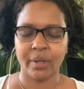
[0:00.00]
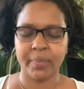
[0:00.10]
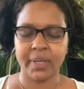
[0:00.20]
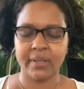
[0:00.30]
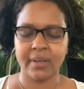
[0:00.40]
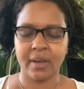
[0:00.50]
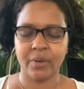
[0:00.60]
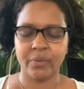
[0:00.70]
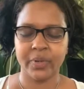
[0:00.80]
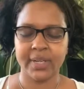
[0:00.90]
Coming
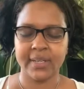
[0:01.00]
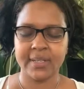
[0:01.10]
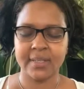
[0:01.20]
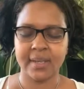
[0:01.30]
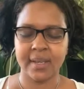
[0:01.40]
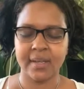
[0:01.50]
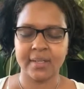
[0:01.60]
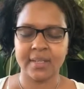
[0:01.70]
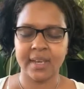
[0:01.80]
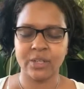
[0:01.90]
down, releasing
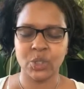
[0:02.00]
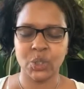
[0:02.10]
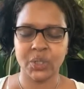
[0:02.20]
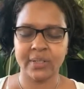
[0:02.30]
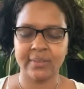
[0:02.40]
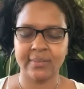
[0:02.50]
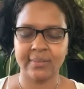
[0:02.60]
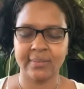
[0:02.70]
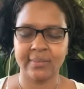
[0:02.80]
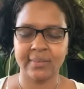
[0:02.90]
any tension
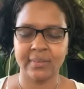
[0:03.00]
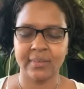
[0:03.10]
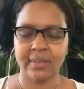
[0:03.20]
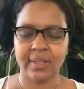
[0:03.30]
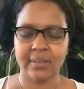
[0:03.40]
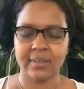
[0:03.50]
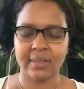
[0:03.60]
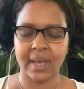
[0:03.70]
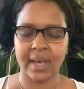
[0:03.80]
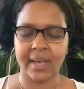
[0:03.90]
in the
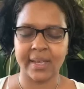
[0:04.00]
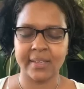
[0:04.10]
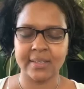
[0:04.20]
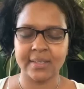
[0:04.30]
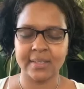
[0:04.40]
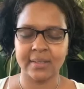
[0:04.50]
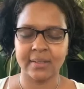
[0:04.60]
thighs,